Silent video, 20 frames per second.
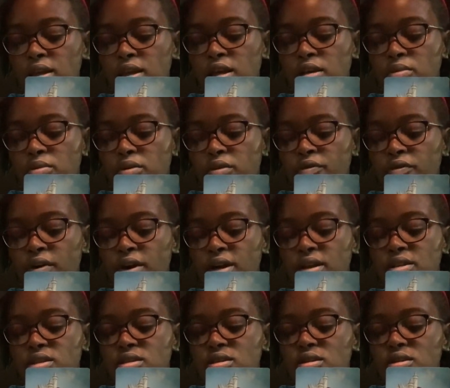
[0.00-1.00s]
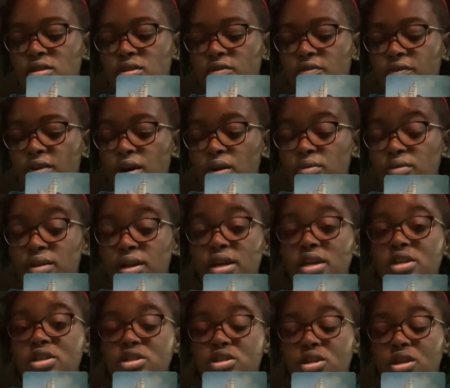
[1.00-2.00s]
and provides the
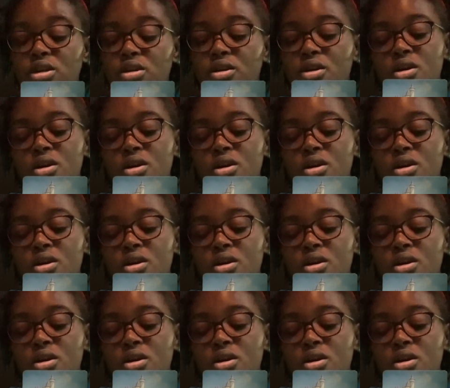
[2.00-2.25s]
foundation